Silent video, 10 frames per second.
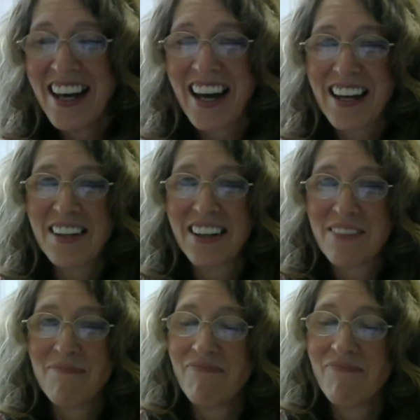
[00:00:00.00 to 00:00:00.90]
And
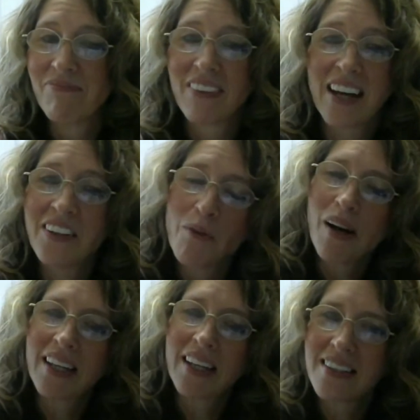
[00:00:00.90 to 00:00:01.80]
I don't know,
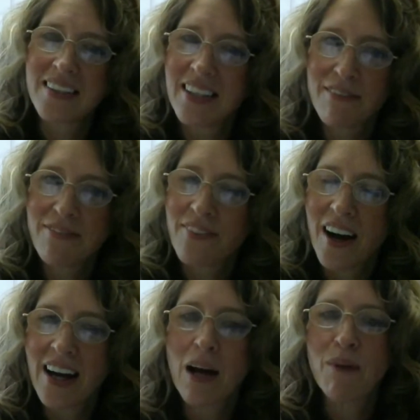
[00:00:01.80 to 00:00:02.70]
my kids did
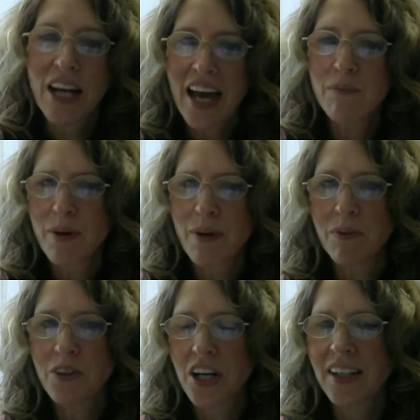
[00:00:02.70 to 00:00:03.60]
fine. I mean, I had
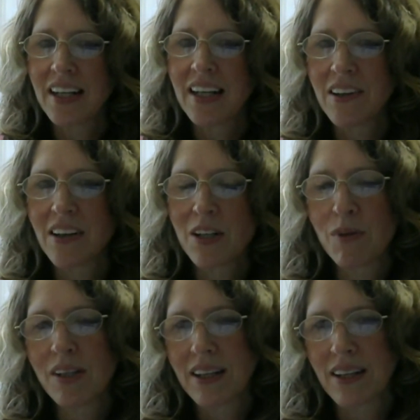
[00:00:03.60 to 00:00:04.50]
people checking in on them,
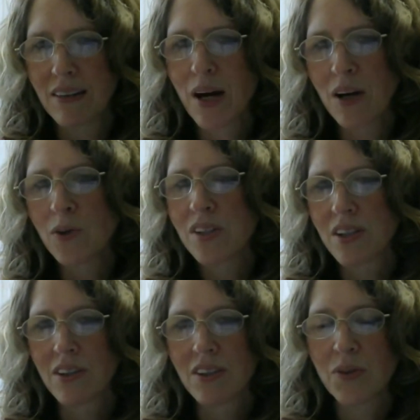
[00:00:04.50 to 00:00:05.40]
and my oldest
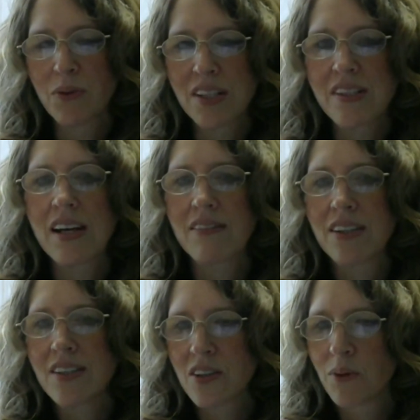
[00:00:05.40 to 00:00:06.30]
daughter's
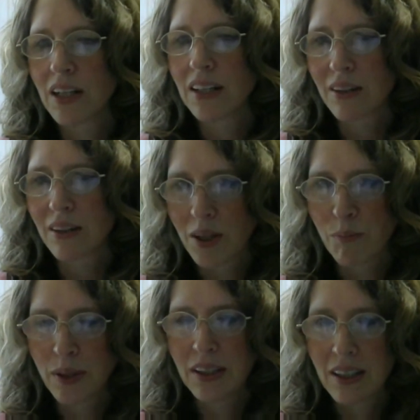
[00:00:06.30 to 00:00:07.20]
27, so it wasn't like they were
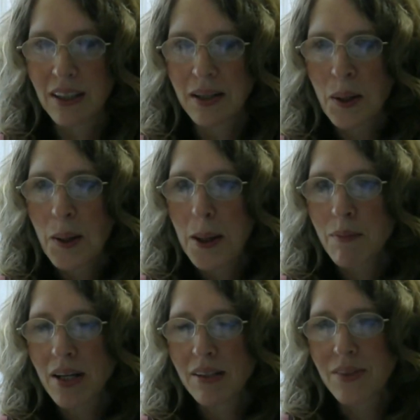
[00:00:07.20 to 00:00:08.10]
completely
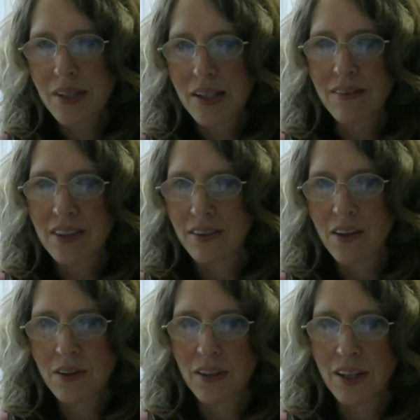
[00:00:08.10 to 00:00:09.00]
by themselves. They were
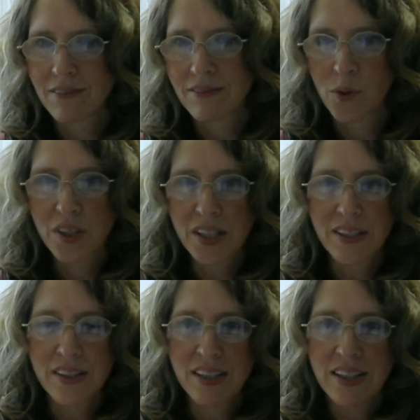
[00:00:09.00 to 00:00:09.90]
all like 14,
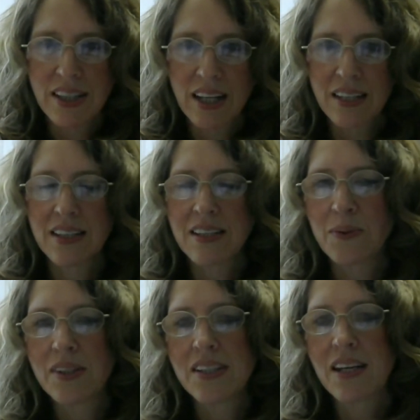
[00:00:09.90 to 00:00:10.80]
16, 18,
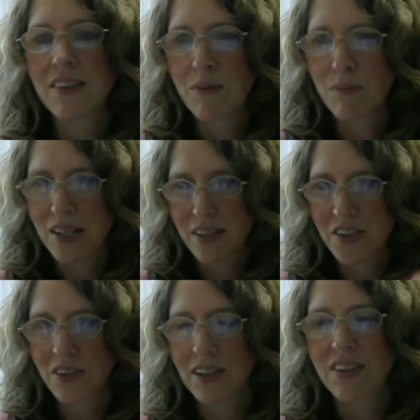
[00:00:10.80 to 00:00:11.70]
27, and my
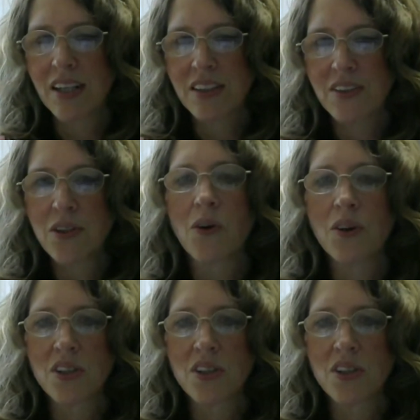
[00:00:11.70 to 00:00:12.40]
sister lives next door.